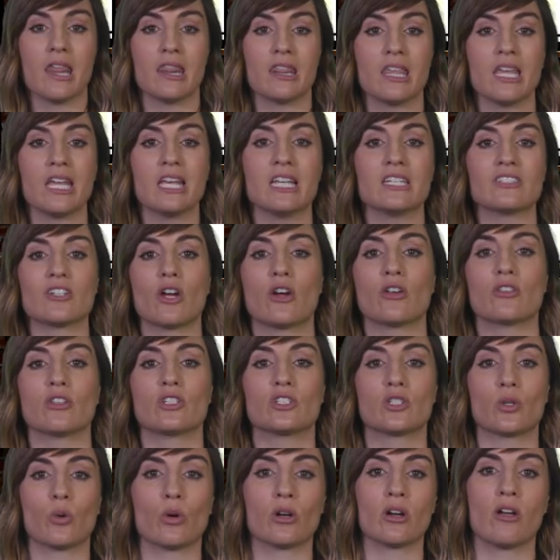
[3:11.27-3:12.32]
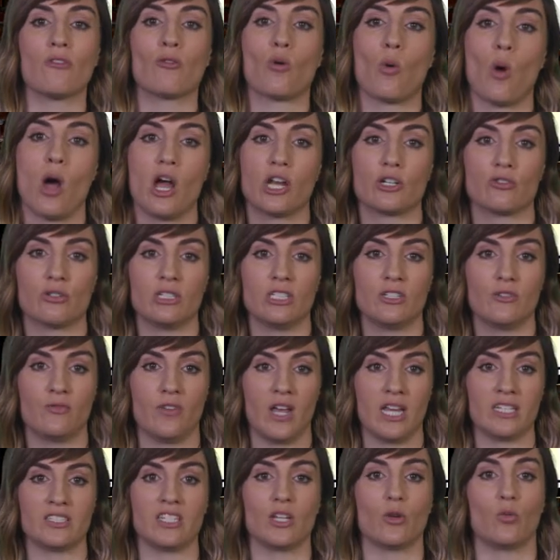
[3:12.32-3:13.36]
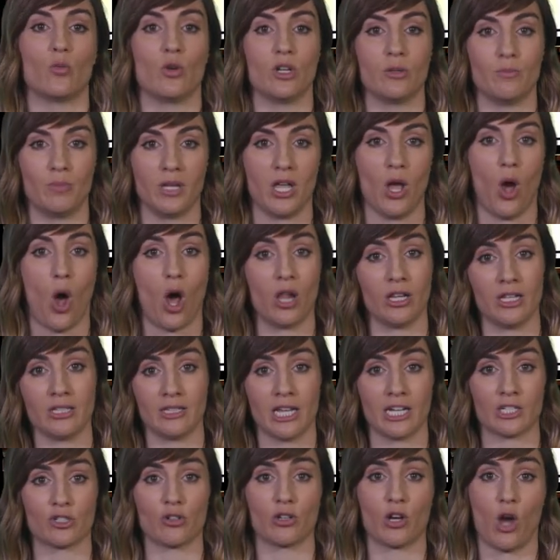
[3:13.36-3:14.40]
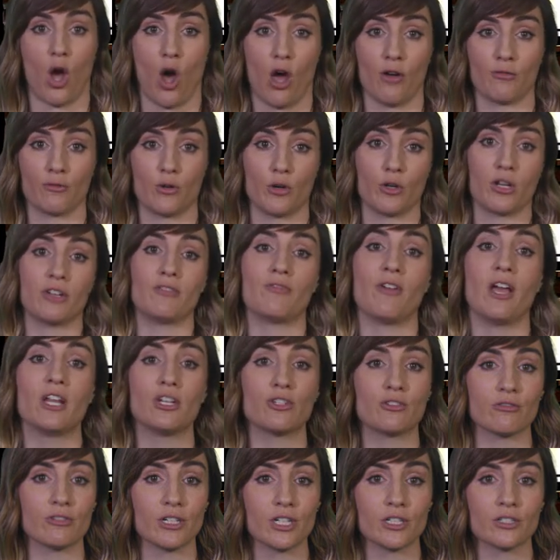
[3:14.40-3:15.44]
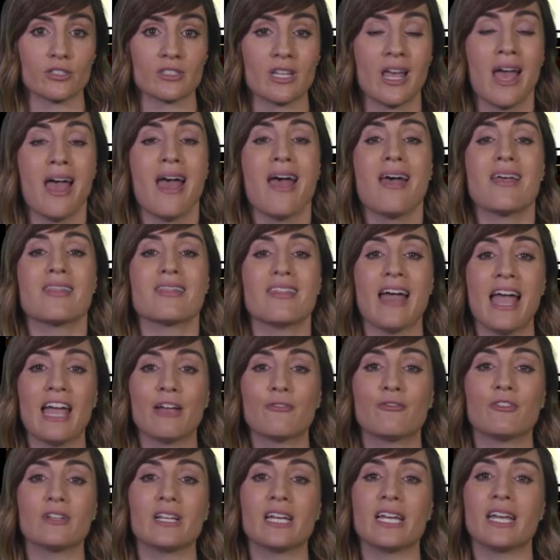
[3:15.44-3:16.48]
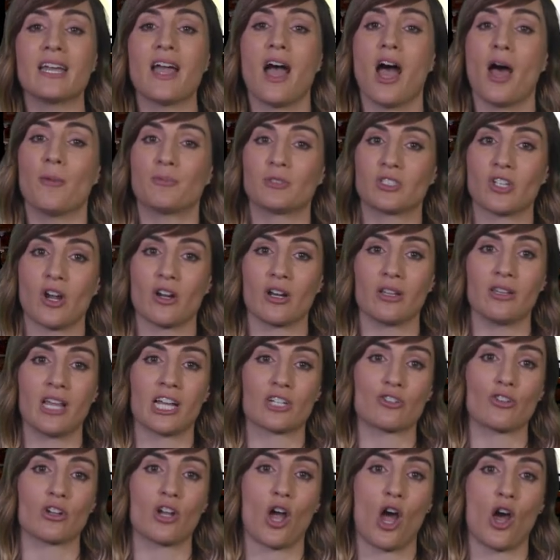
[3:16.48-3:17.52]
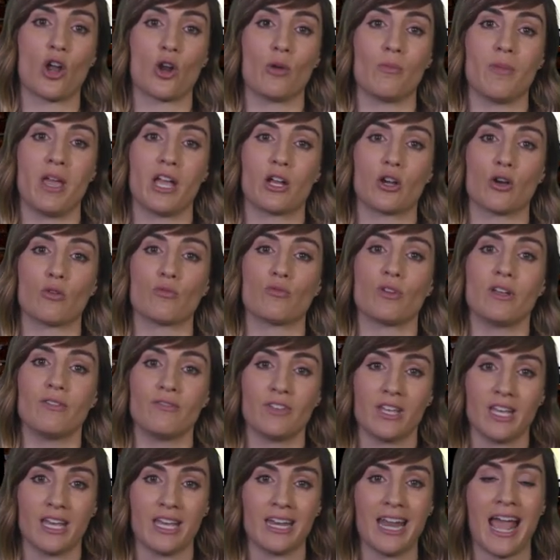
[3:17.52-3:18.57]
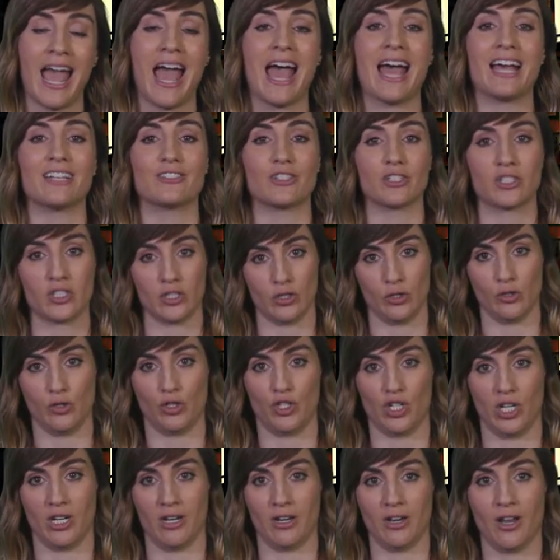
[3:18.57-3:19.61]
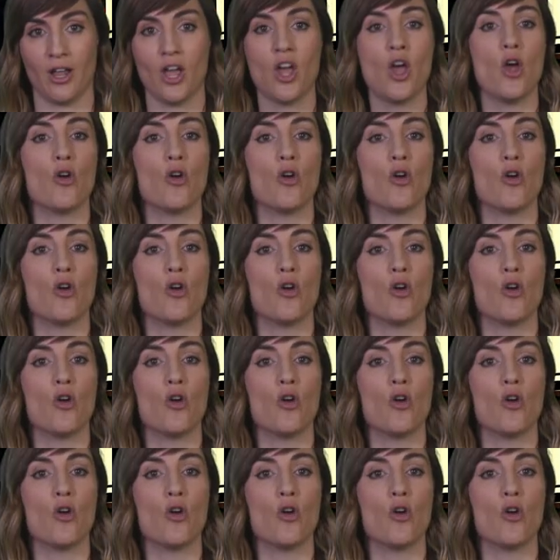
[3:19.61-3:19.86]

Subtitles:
These are the sort of quandaries facing would-be all-electric off-road adventurers. Thankfully, upstart electric automaker Rivian has a solution.